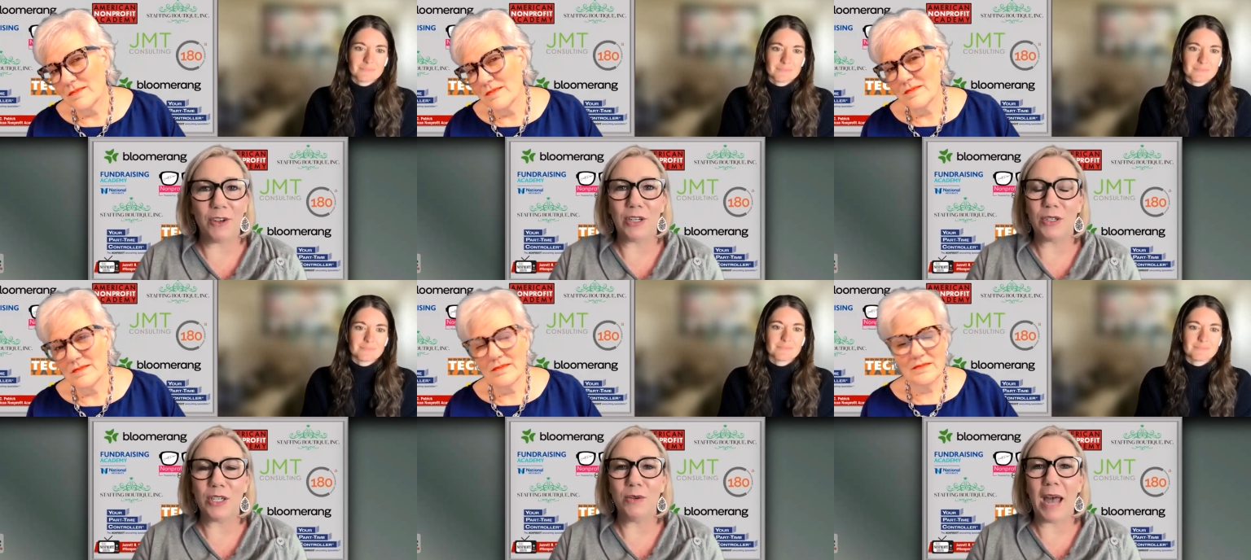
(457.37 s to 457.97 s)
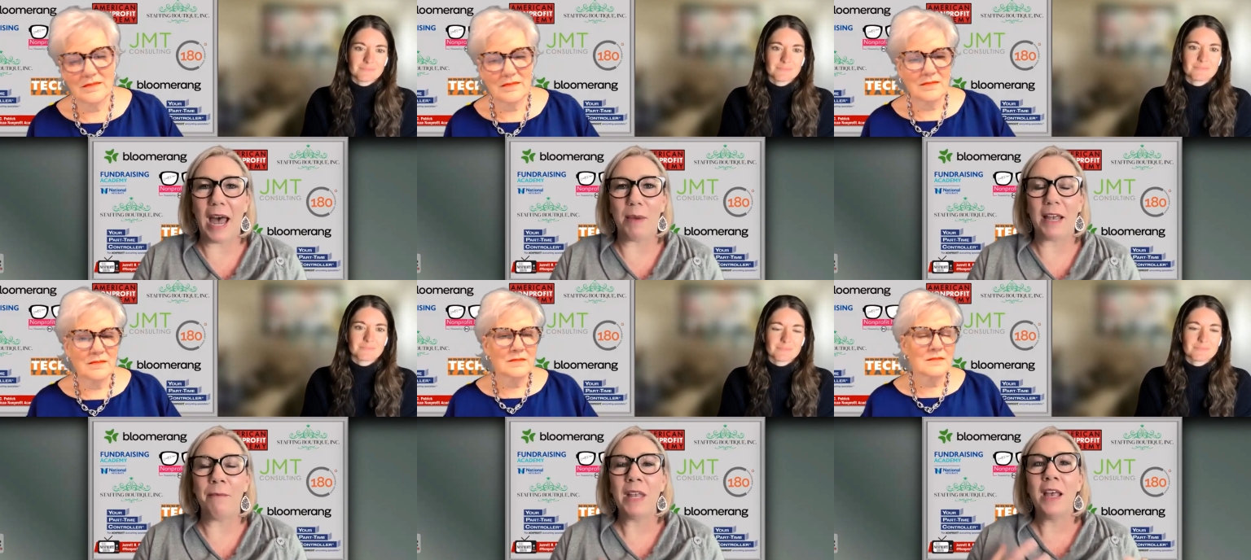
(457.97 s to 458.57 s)
Speaker 1: you do too
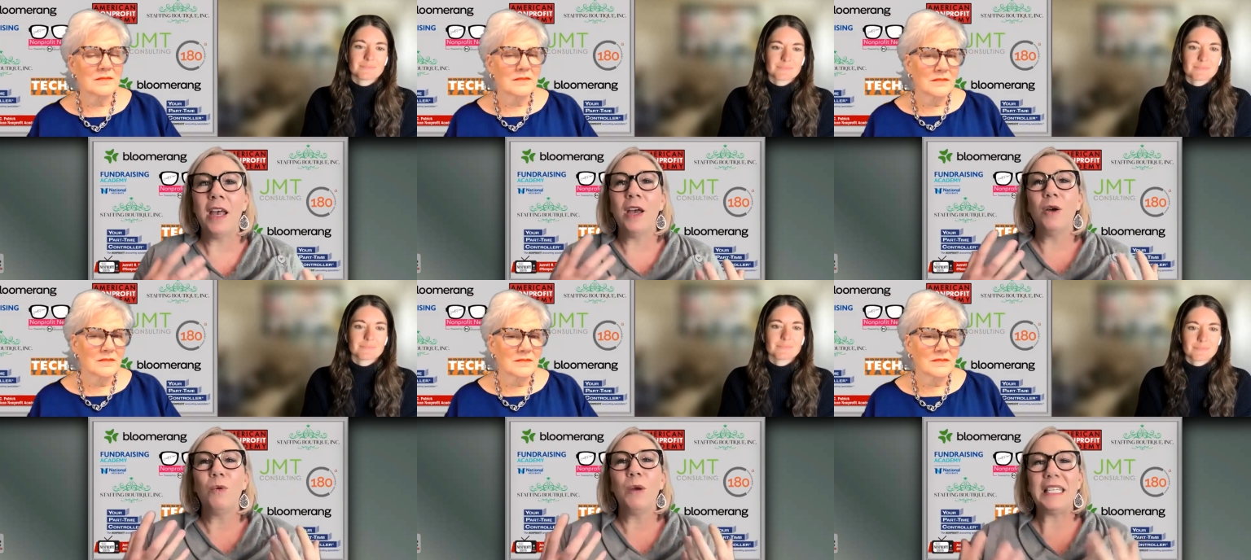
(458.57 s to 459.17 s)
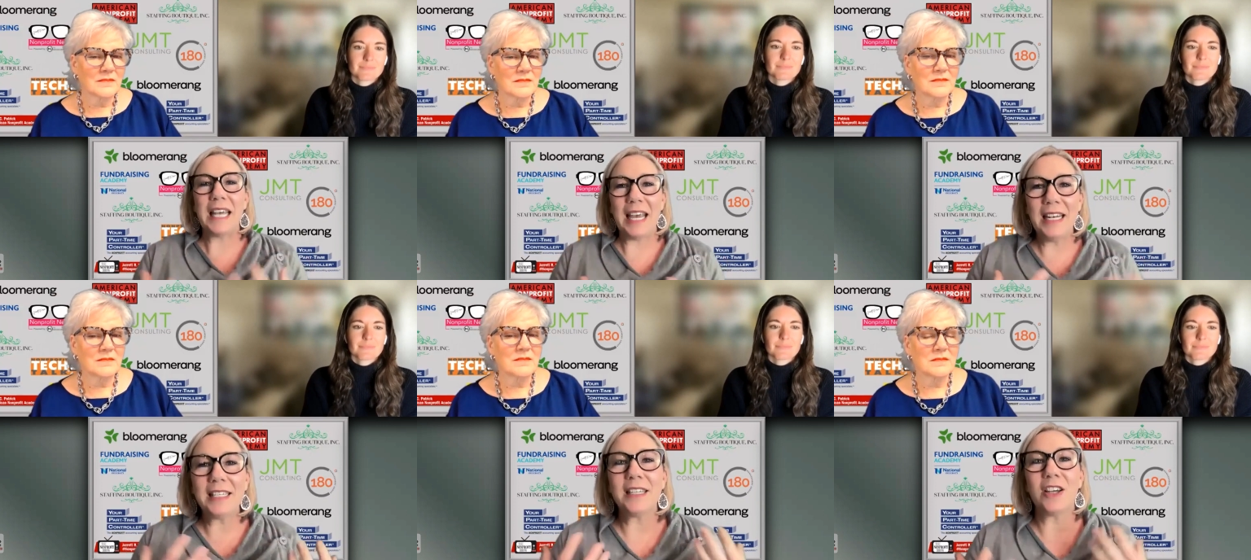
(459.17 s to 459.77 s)
abby we
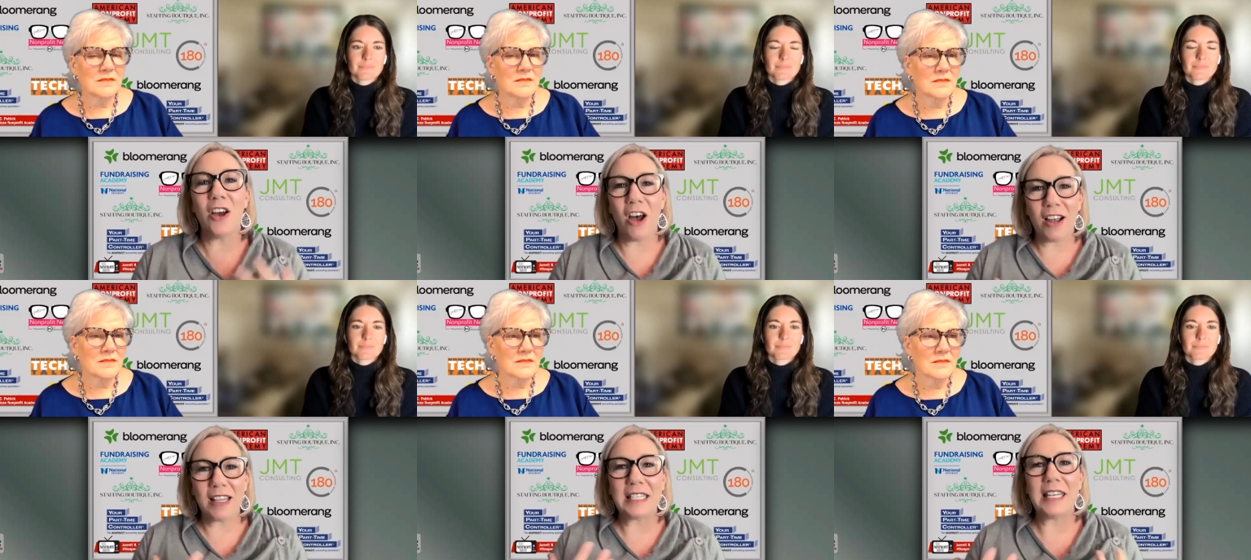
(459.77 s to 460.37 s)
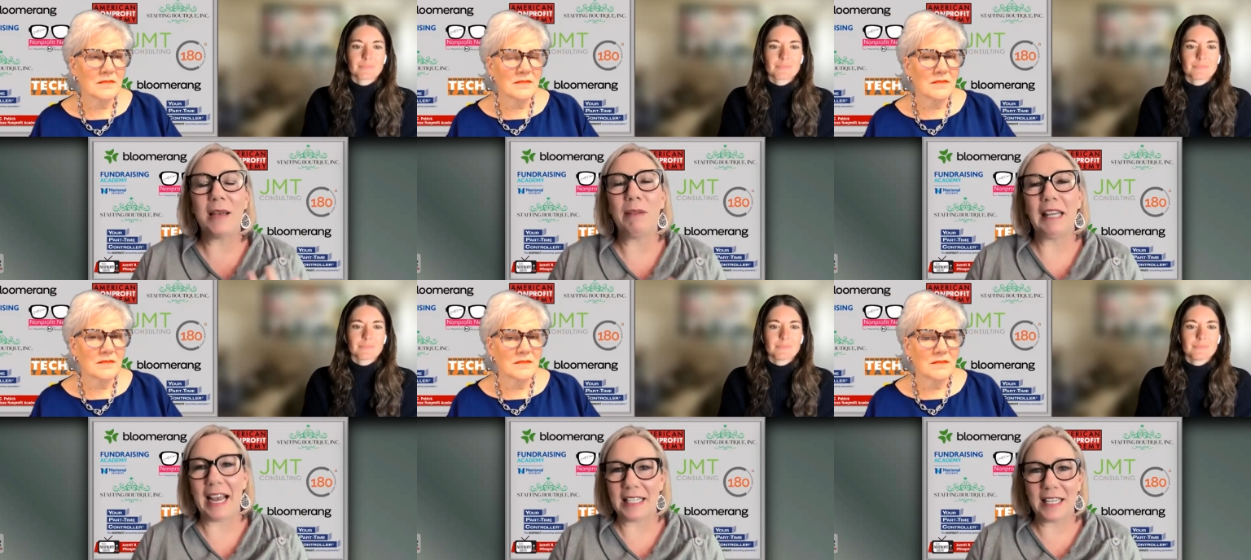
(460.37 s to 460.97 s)
tend to talk the same
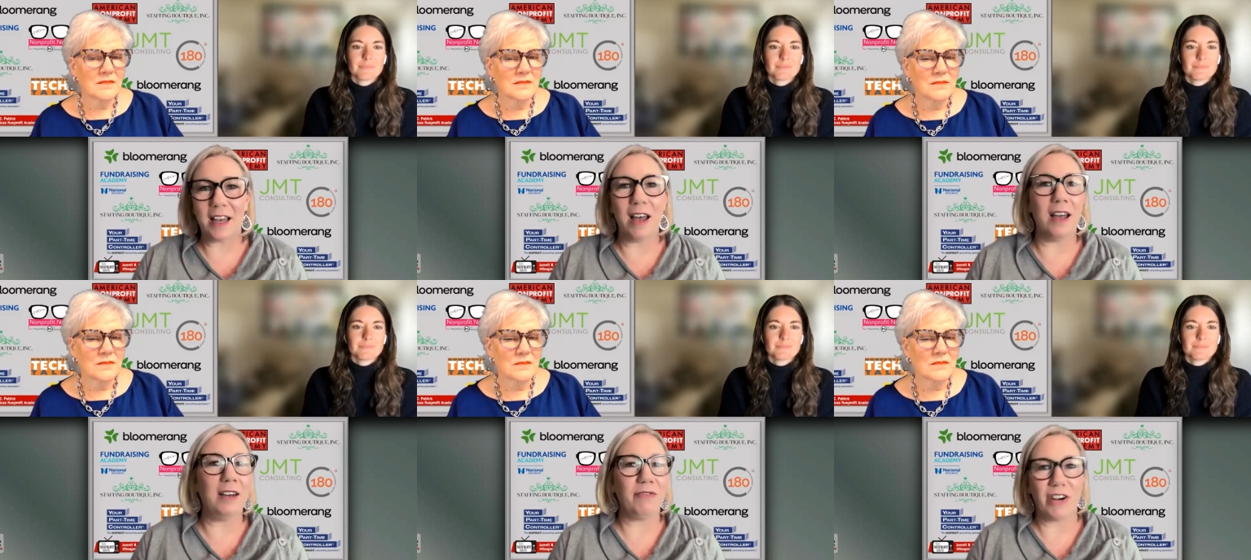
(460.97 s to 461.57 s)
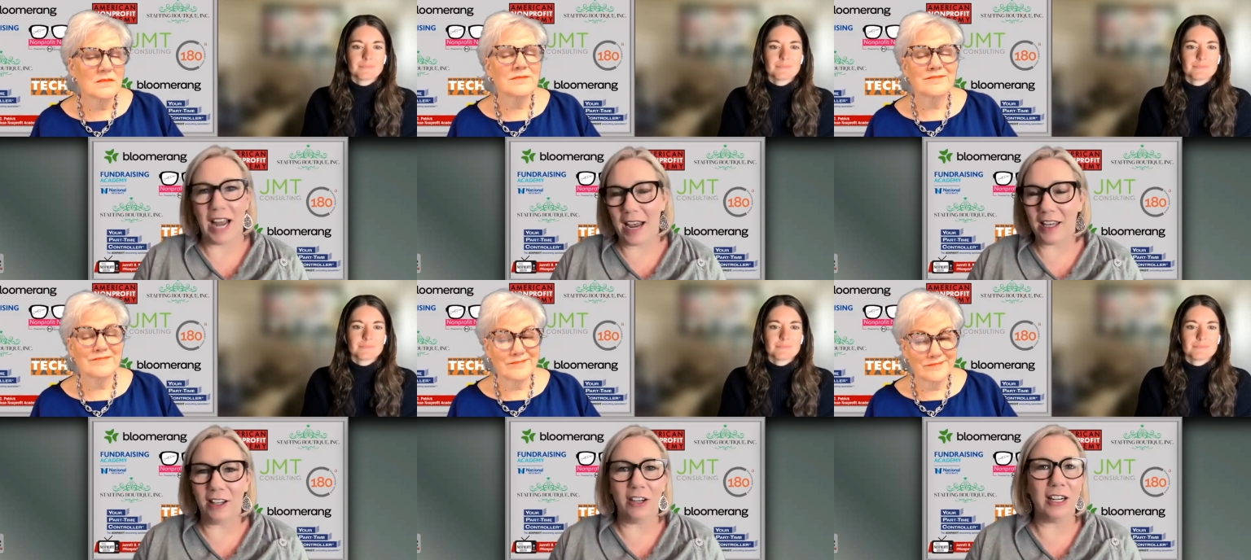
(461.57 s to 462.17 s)
lexicon
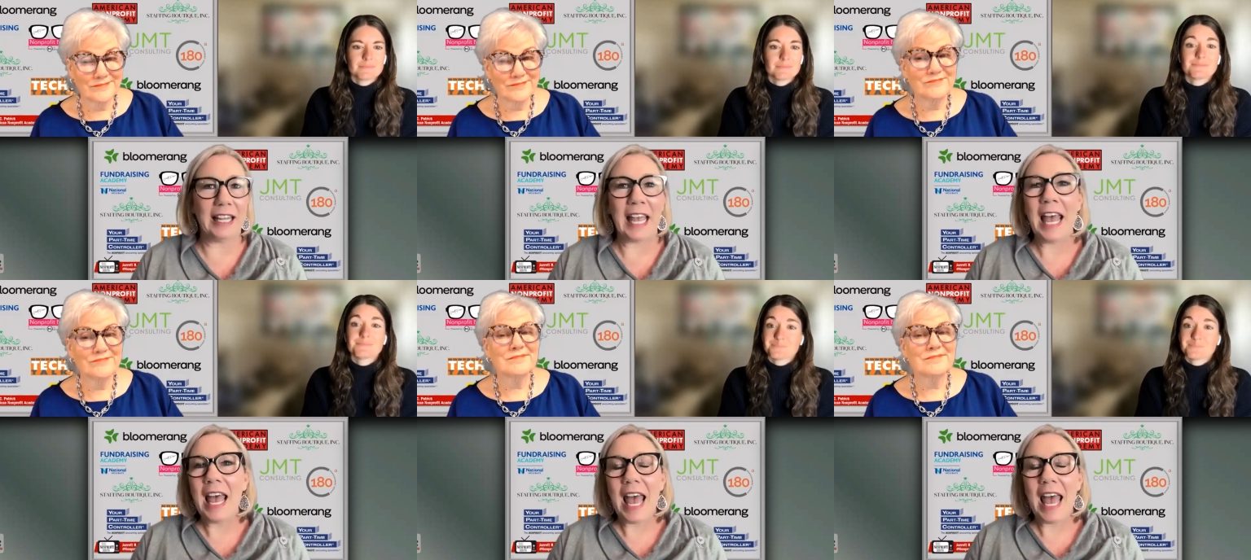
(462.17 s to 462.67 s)
vernacular like